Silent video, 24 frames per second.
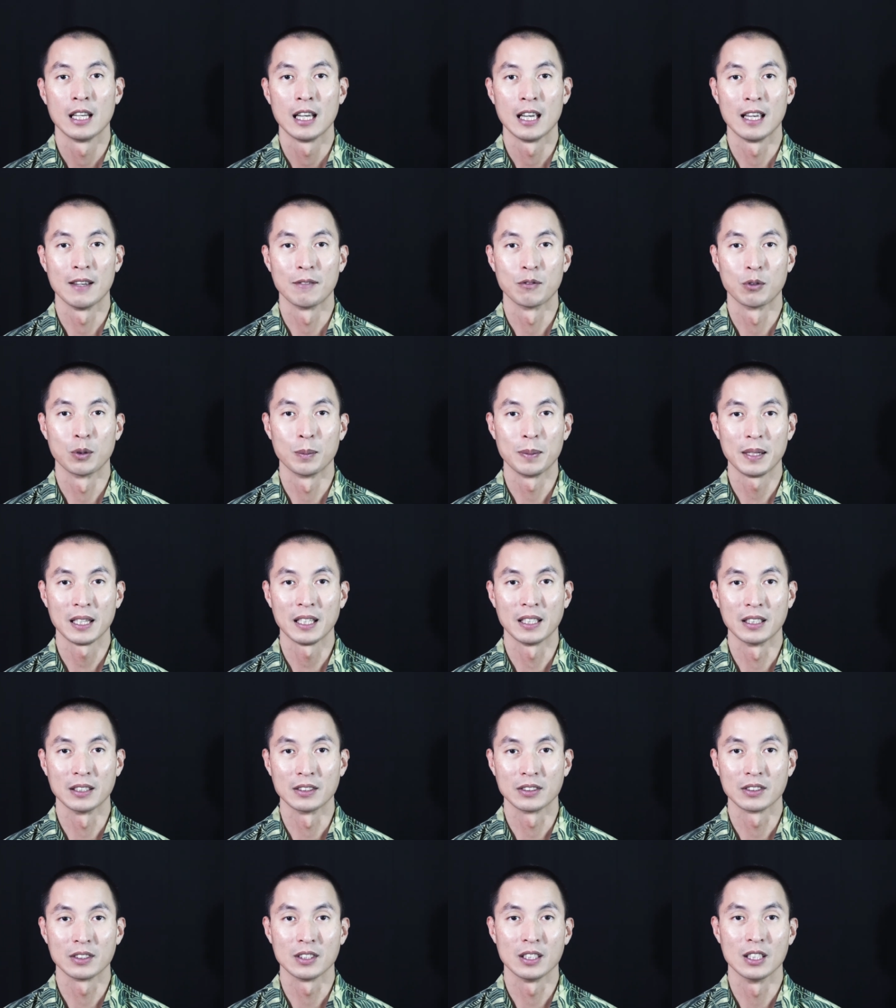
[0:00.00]
A
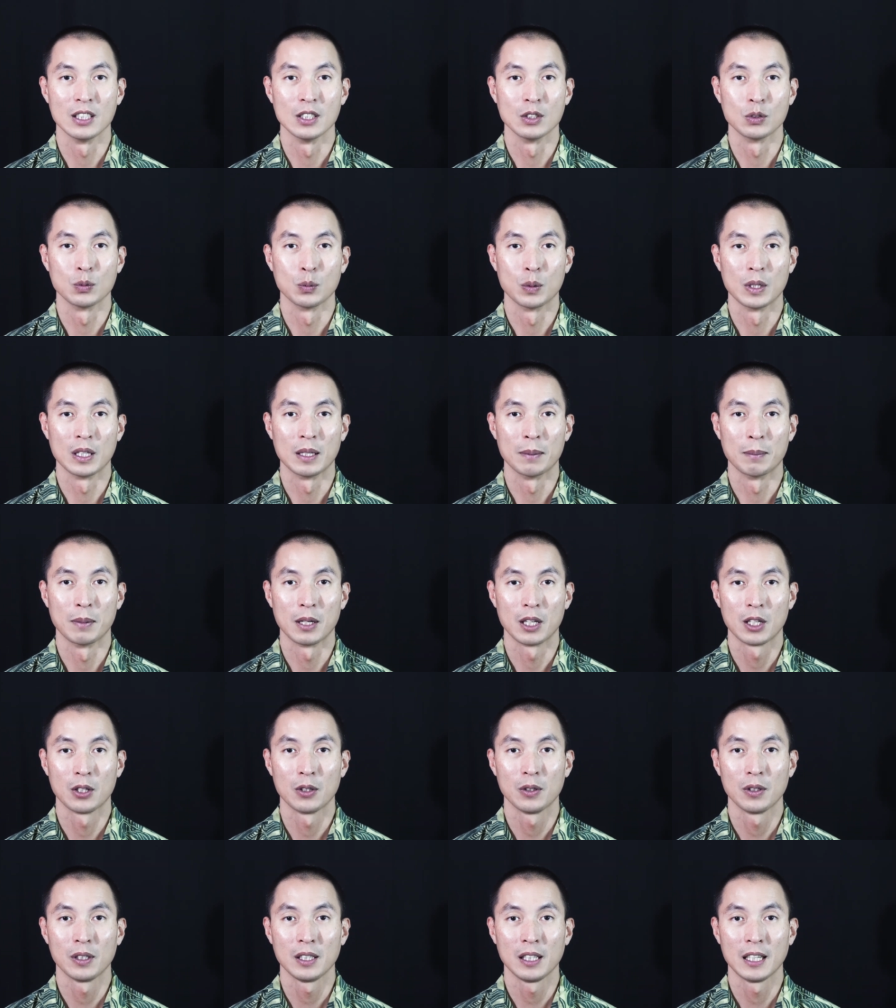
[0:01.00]
forbearance is when a
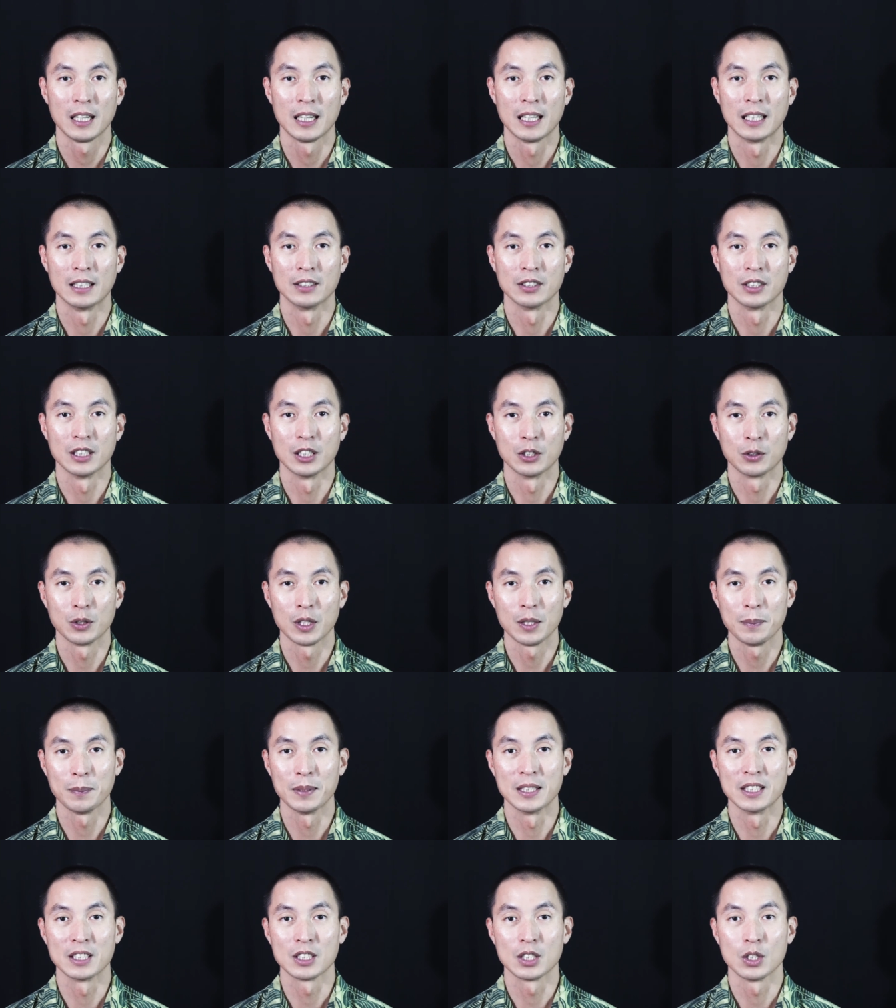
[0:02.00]
borrower has an
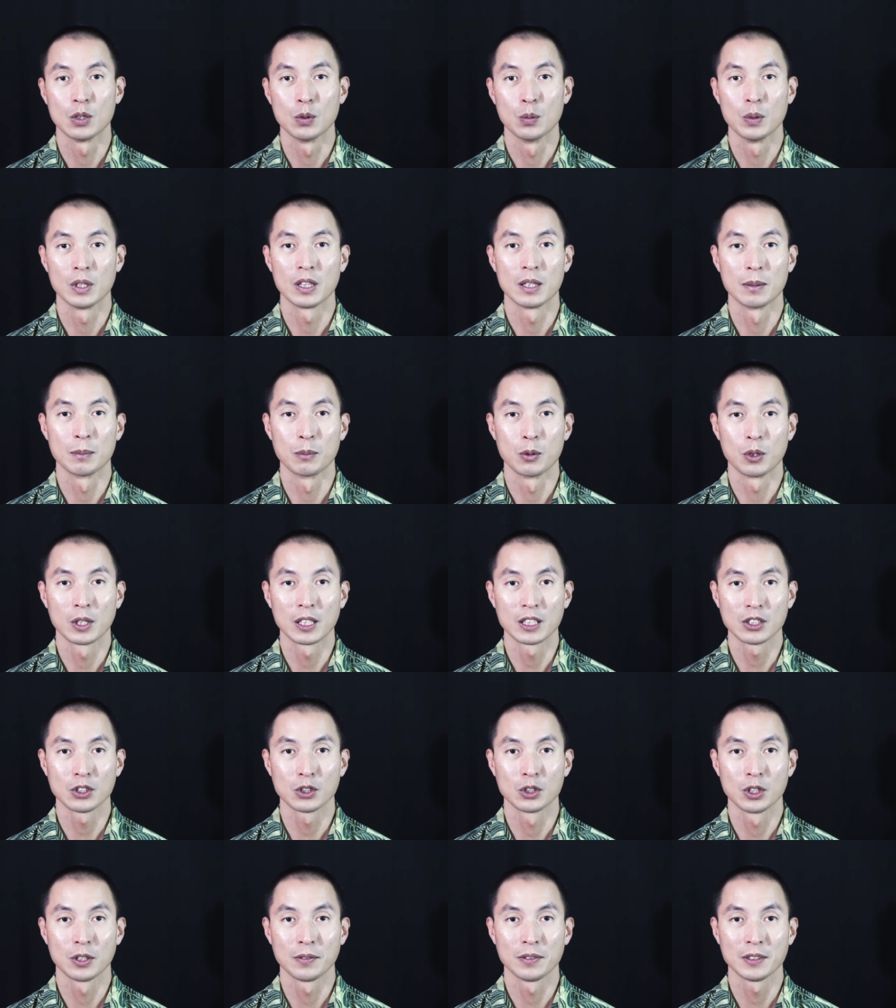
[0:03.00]
agreement with the mortgage
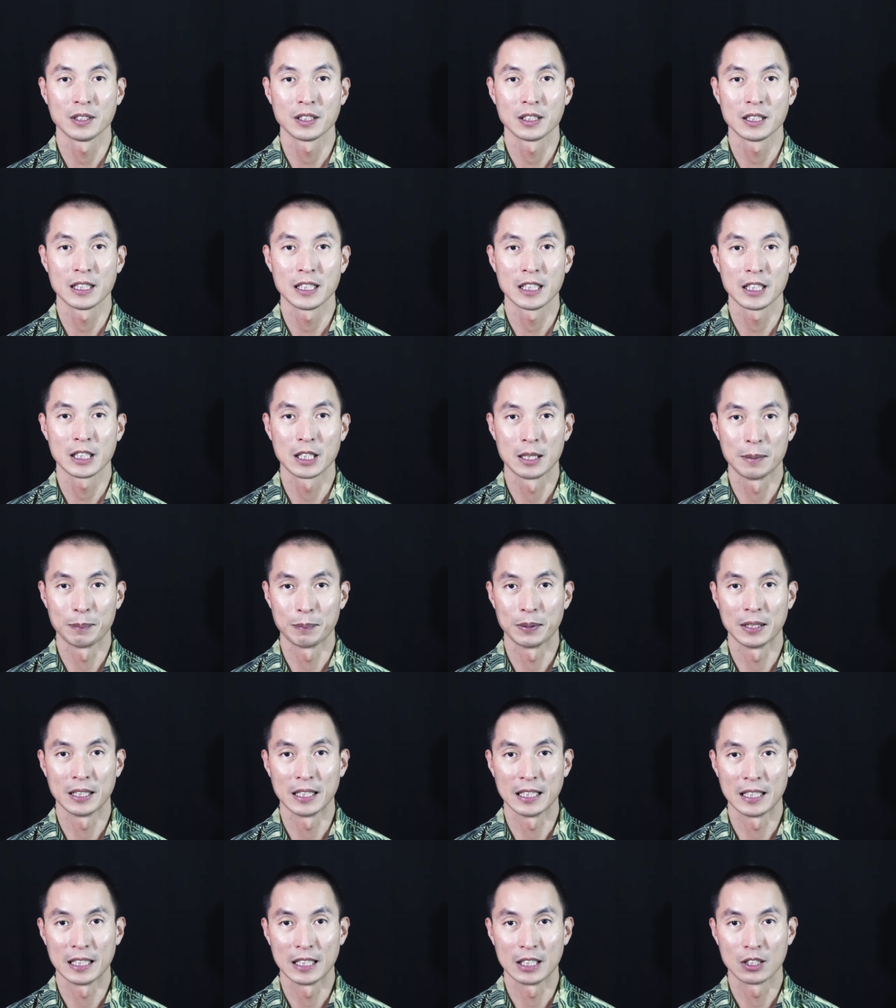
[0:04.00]
servicing
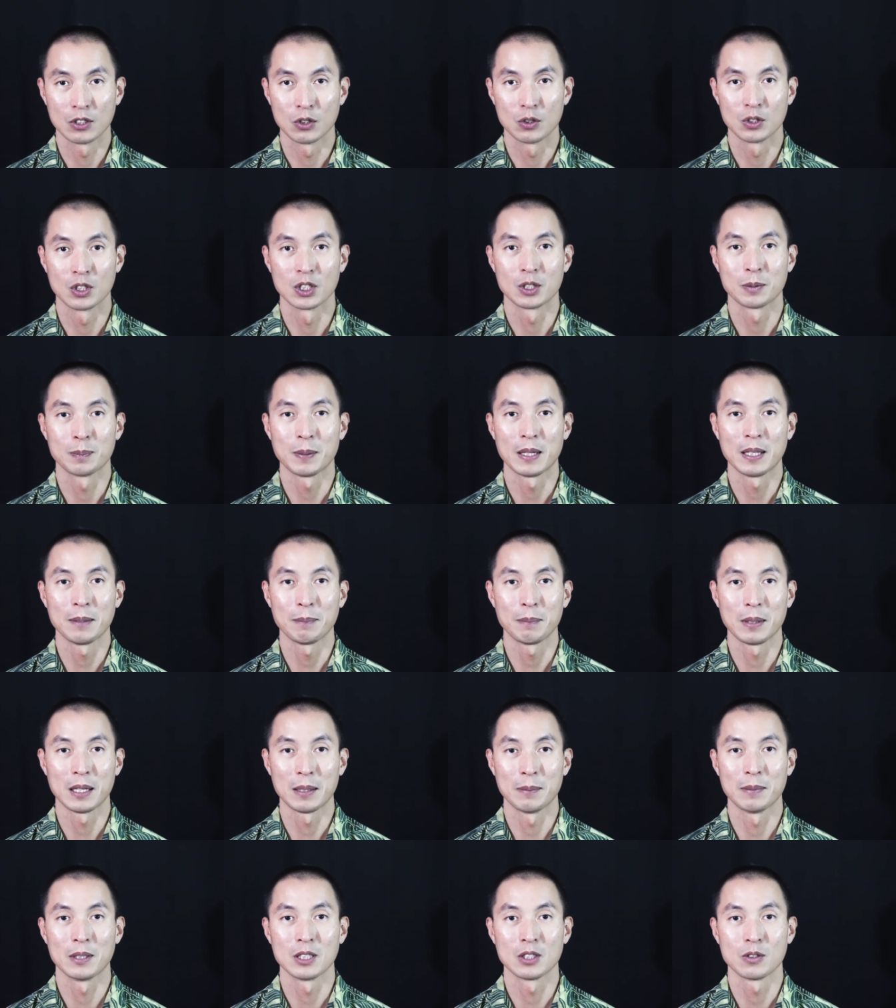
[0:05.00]
company to suspend
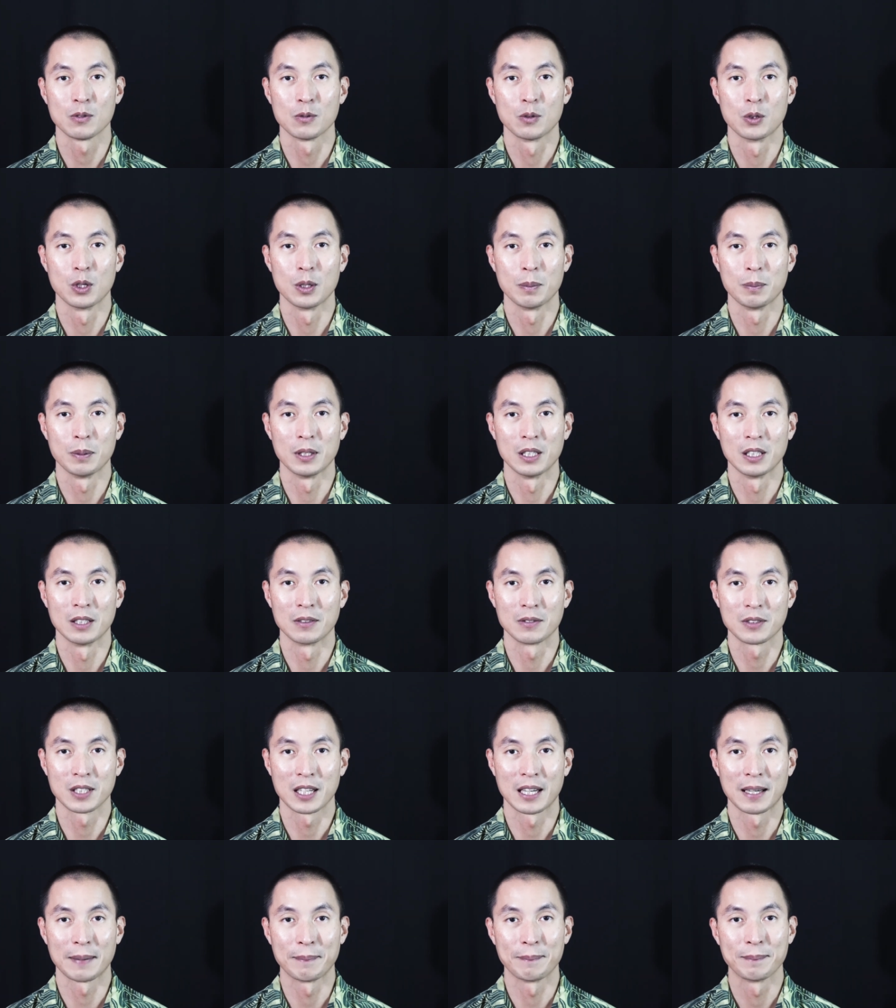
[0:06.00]
payments for a period of
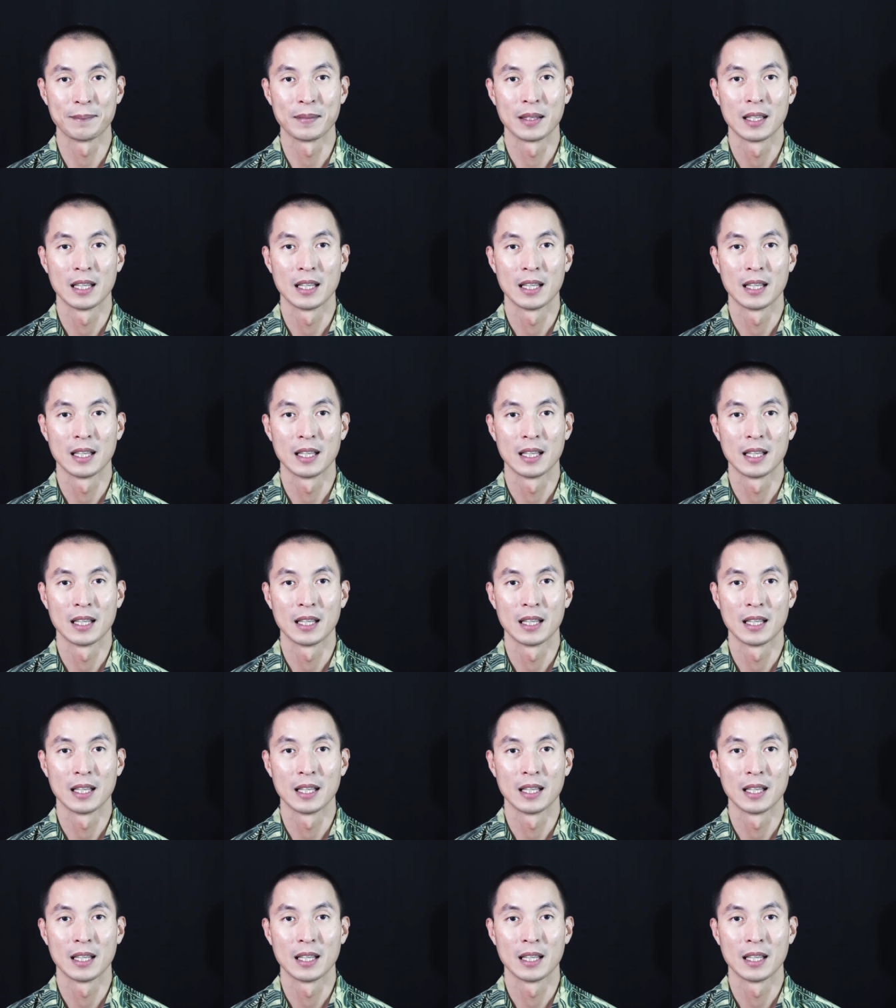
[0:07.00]
time.